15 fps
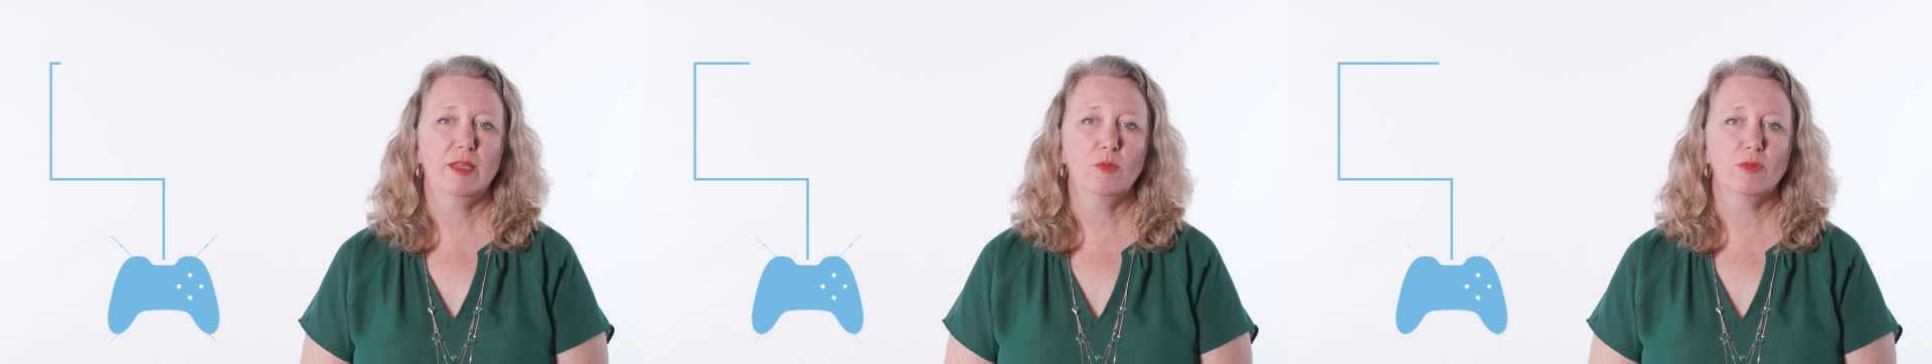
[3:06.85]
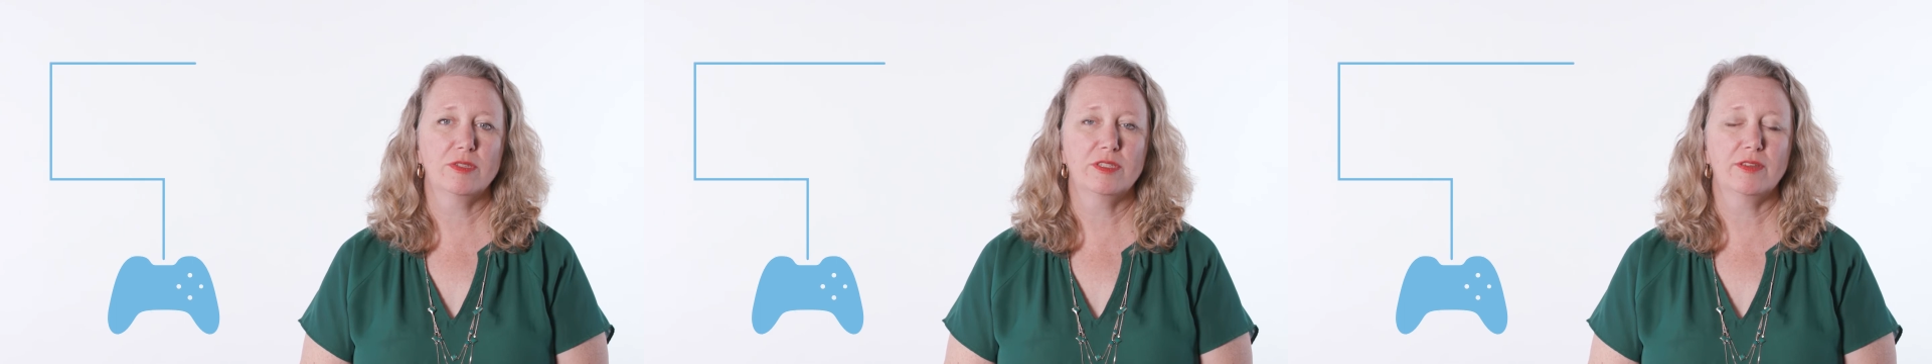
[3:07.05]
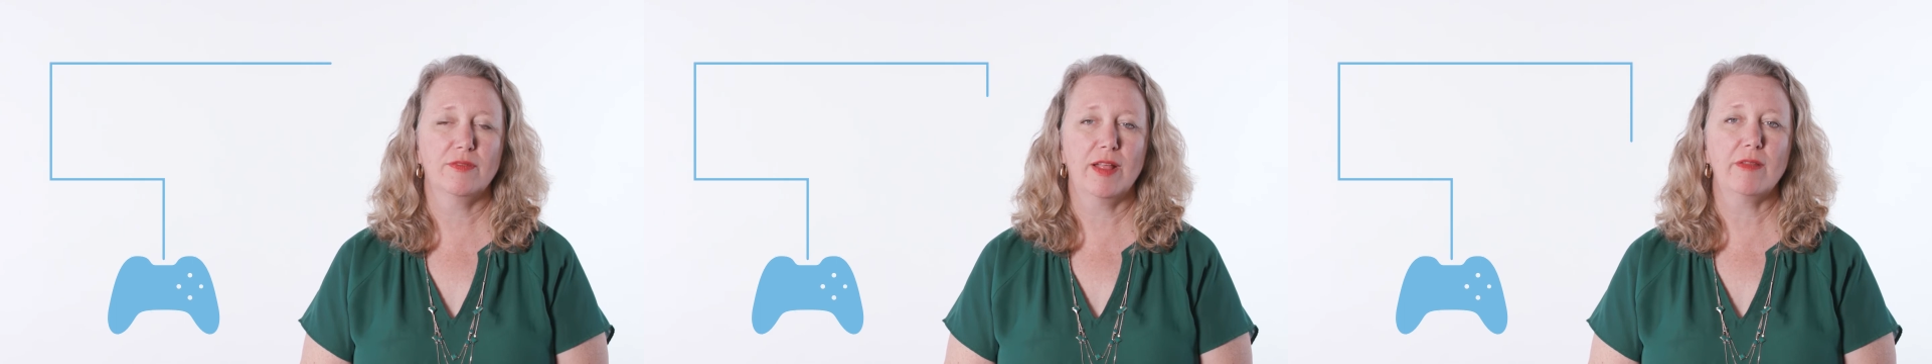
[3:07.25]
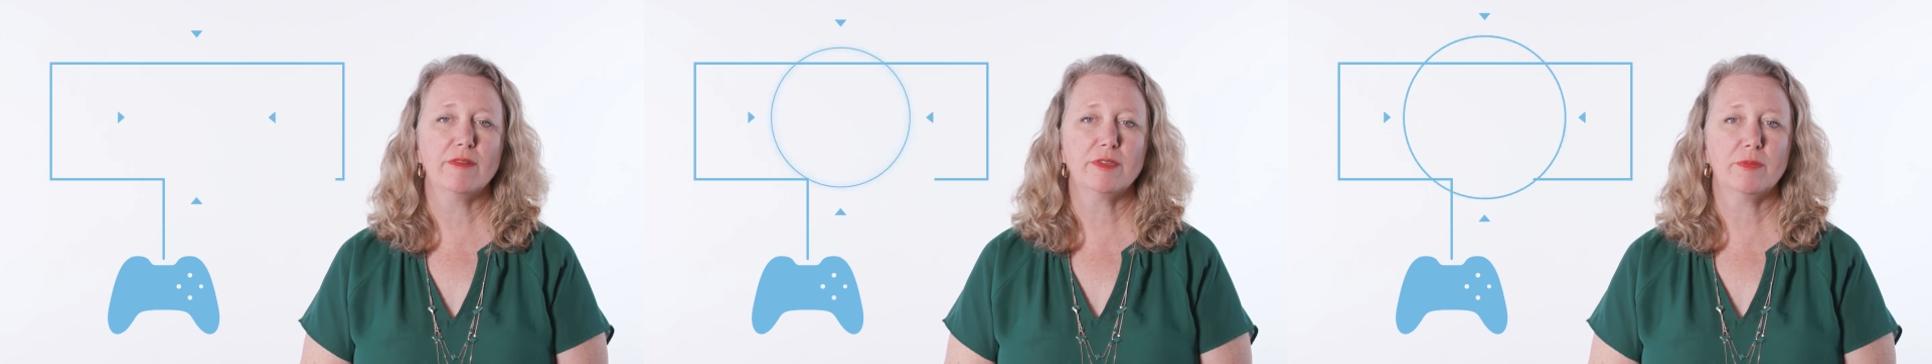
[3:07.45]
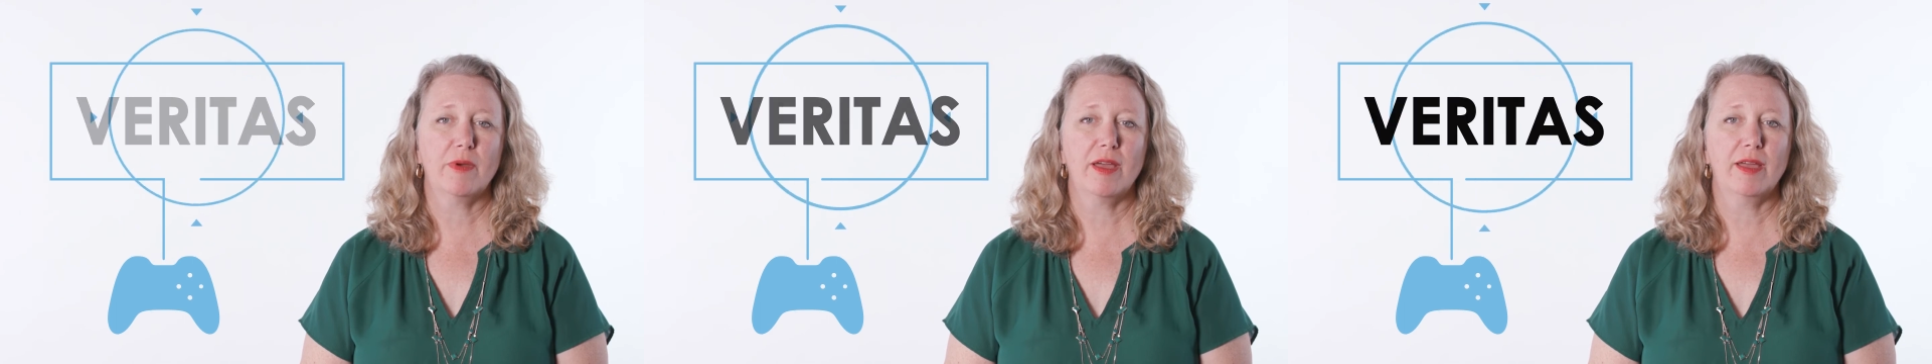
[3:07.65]
It was
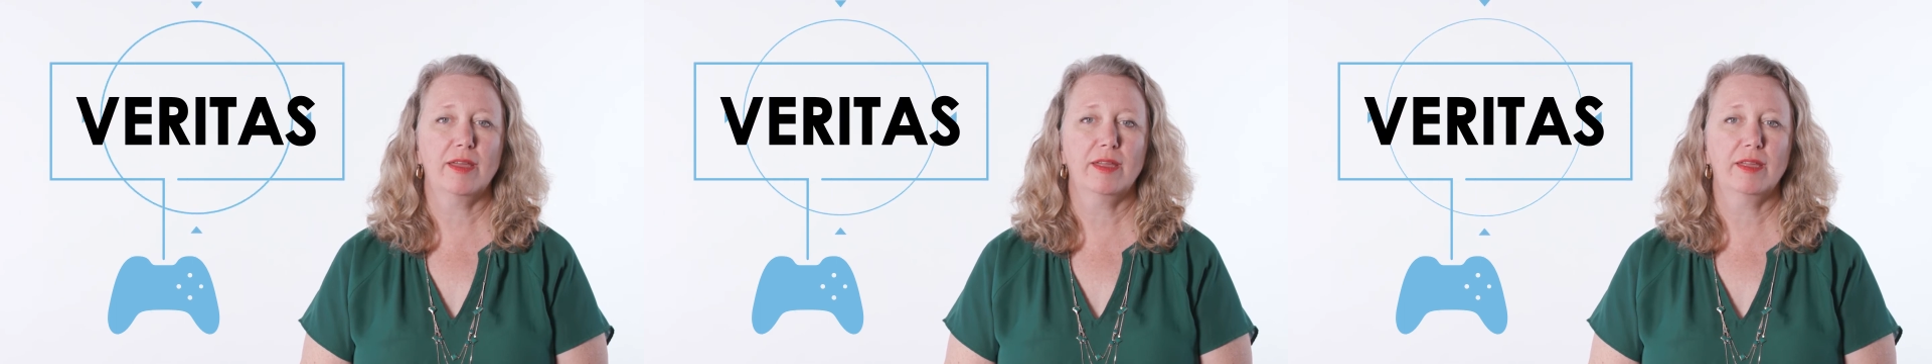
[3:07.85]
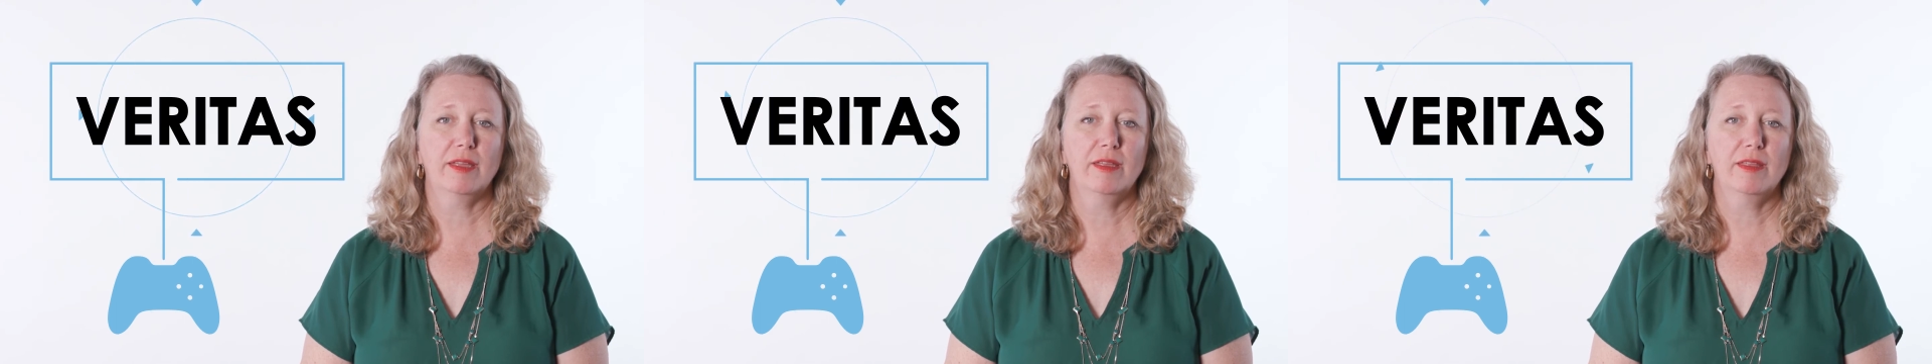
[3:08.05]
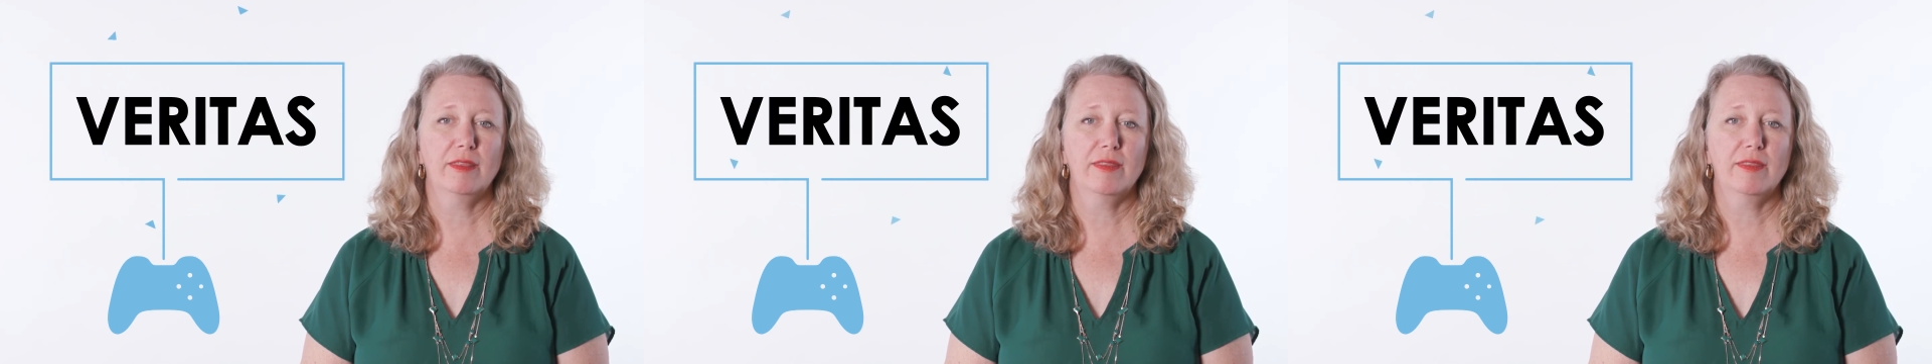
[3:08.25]
developed by